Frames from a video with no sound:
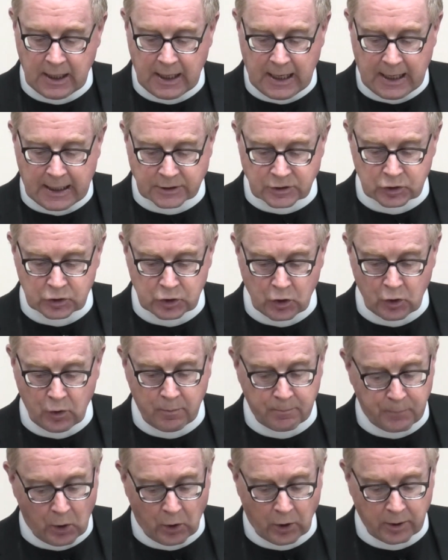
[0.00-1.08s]
as
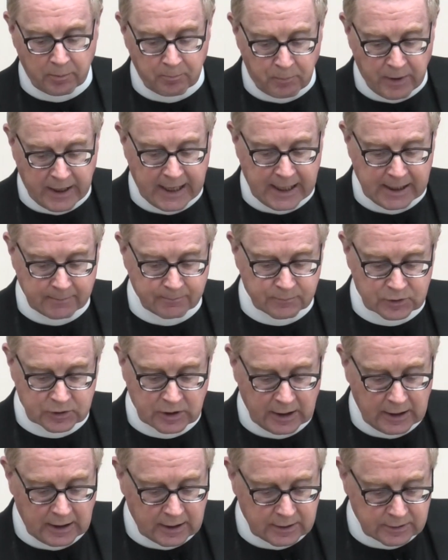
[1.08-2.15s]
newborn
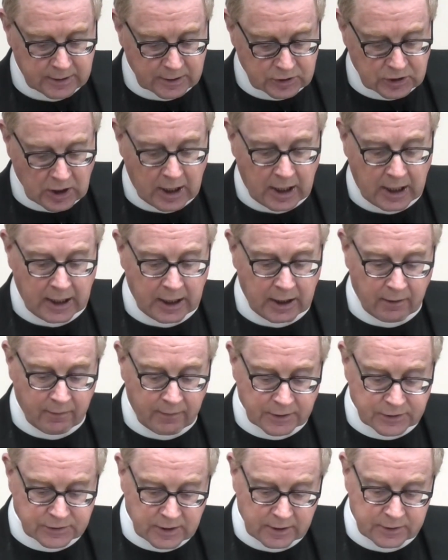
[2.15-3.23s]
babes desire
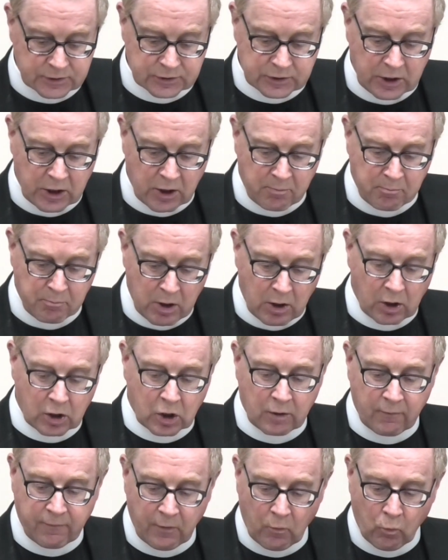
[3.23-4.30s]
the sincere milk
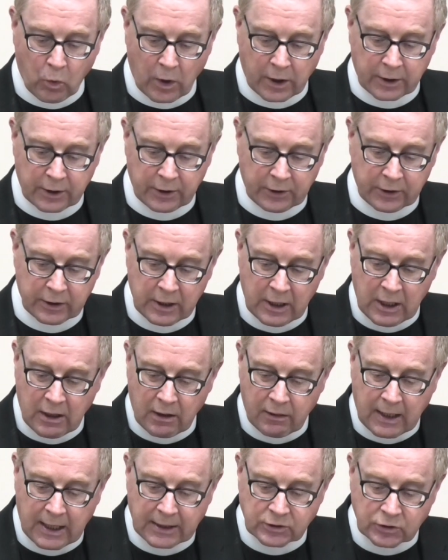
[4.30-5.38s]
of the word,
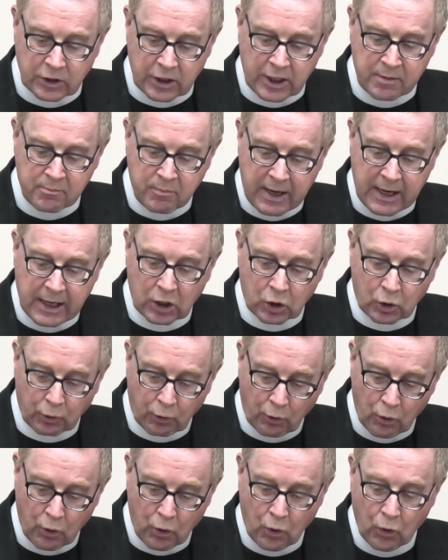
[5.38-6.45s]
that ye may
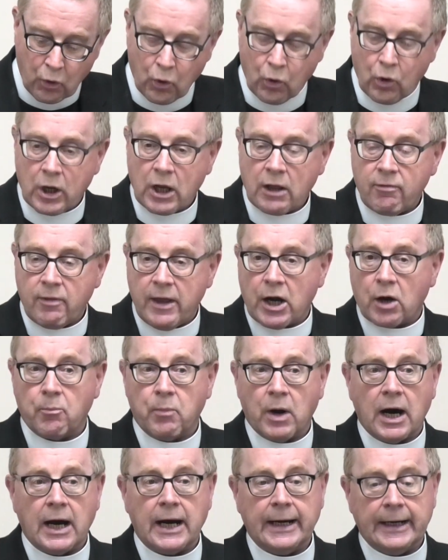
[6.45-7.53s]
grow
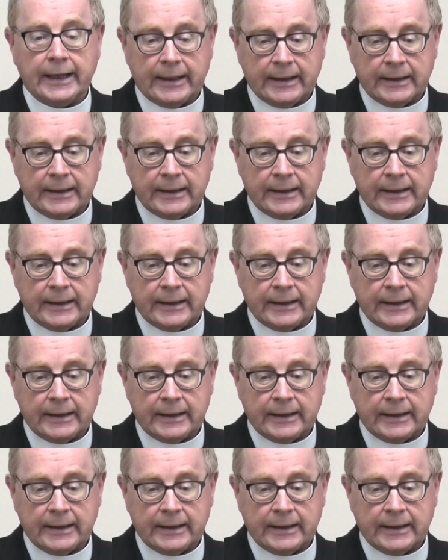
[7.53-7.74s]
thereby."